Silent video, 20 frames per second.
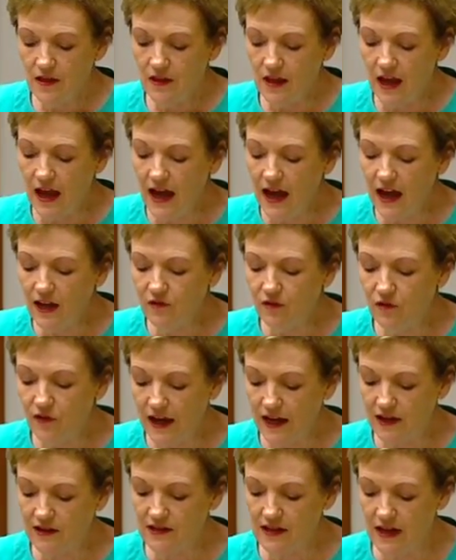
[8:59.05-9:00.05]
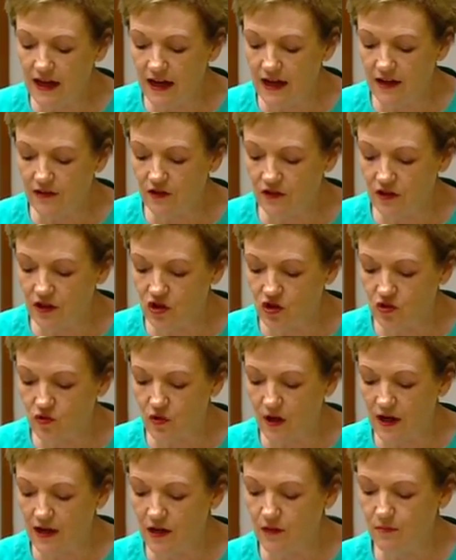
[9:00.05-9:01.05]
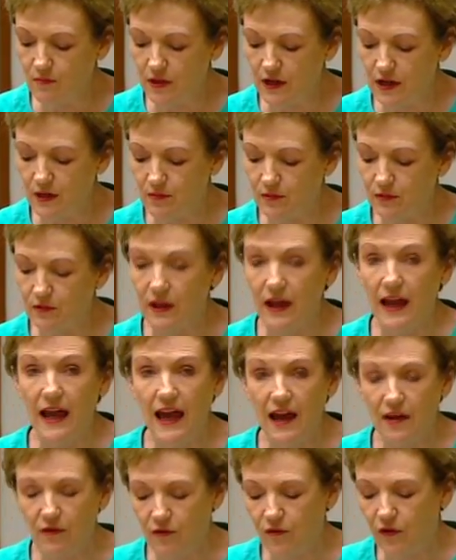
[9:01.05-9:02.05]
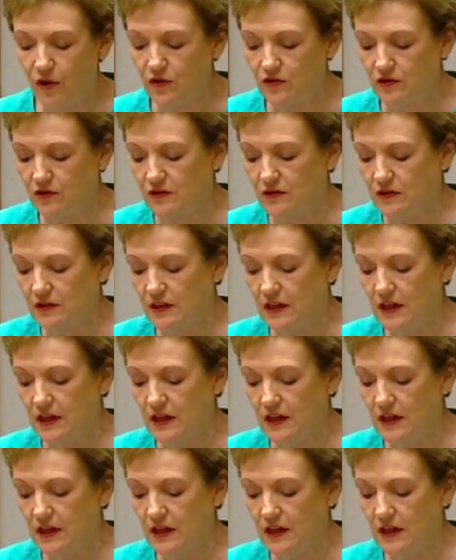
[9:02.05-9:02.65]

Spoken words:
The hard facts are that the Australian people have voted.